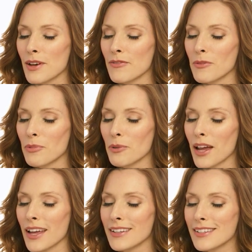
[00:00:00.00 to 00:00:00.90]
of the
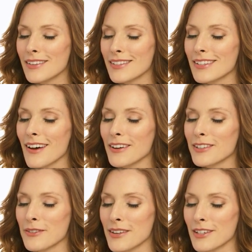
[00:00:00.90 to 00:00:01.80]
brain start to talk
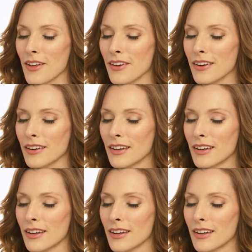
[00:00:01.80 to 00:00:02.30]
to each other,